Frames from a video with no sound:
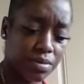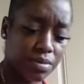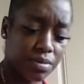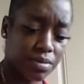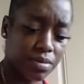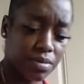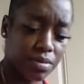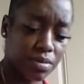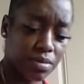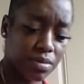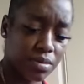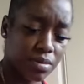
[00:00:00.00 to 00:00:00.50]

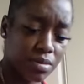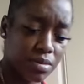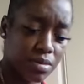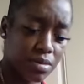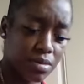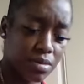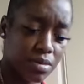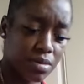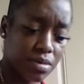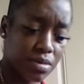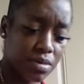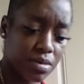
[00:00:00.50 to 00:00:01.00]

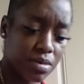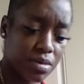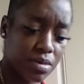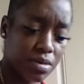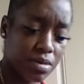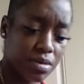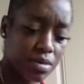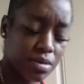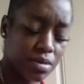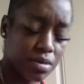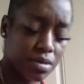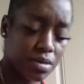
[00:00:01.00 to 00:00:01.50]

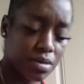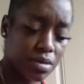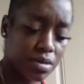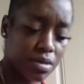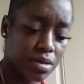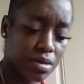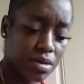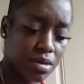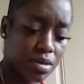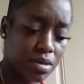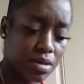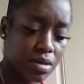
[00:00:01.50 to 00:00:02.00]

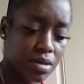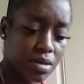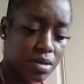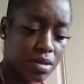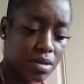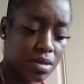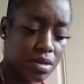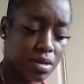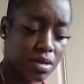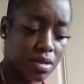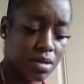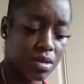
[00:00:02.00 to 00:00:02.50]

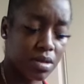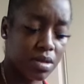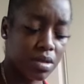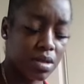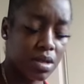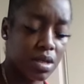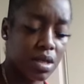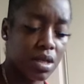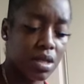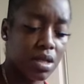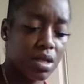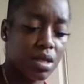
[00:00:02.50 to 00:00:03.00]

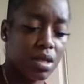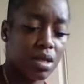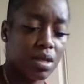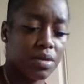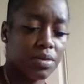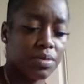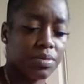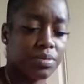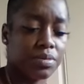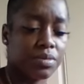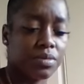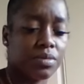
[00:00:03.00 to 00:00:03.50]

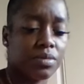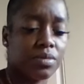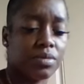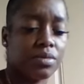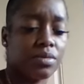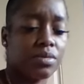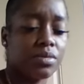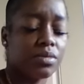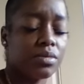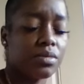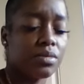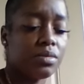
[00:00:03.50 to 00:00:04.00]

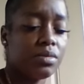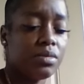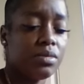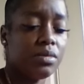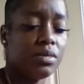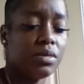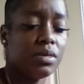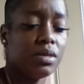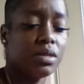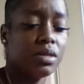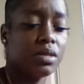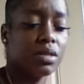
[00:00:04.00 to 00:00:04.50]

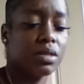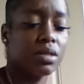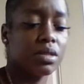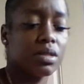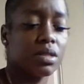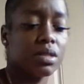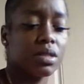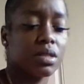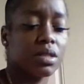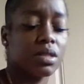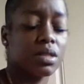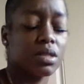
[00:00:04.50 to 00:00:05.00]

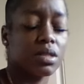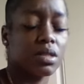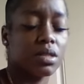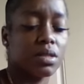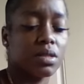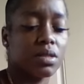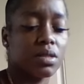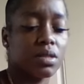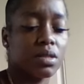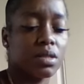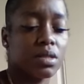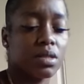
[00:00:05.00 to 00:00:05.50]

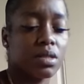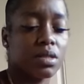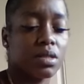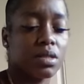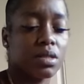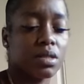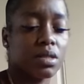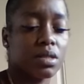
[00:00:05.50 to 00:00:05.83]
[no speech]